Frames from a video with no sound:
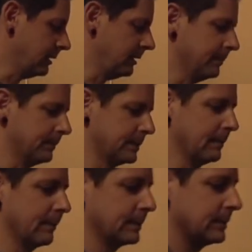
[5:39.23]

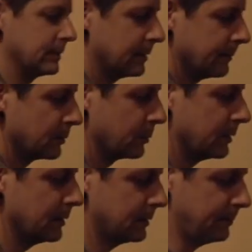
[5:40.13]
Some of our systems
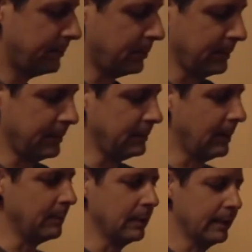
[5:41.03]
we just put
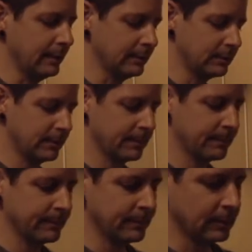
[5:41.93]
in AA's
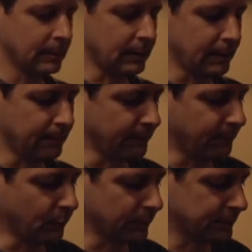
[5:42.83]

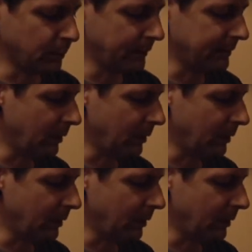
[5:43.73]
so we've